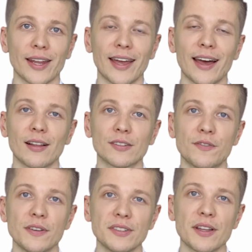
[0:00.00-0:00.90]
and held
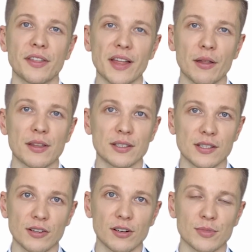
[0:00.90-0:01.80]
50,000
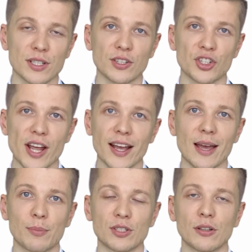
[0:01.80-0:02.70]
dirhams in share
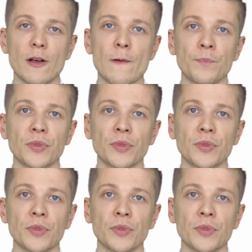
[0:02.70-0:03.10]
capital,